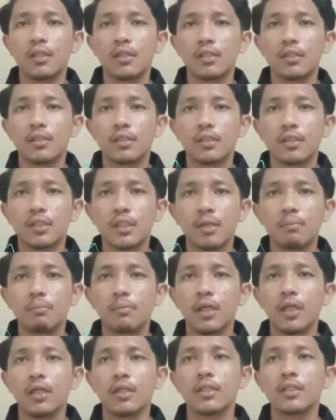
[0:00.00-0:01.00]

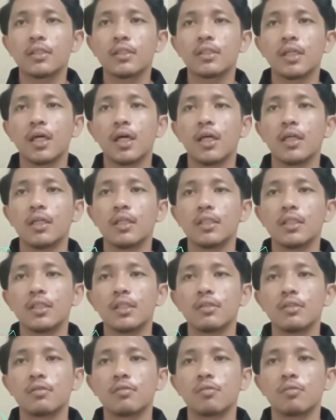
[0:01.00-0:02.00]
some areas I
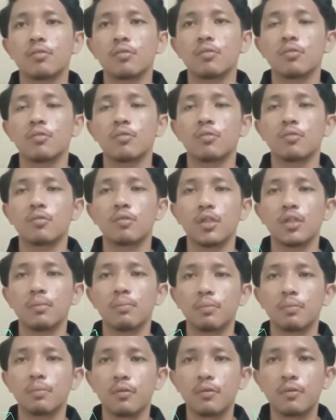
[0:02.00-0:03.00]
need to
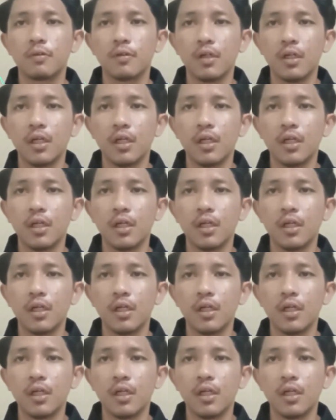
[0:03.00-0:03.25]
improve.